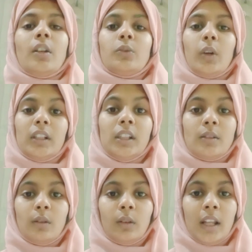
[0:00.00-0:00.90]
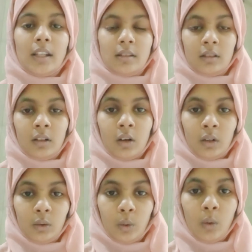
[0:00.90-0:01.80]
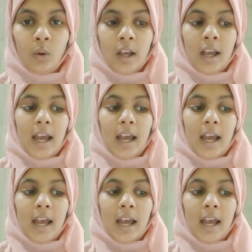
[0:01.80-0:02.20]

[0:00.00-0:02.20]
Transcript: joint is known as the arthro,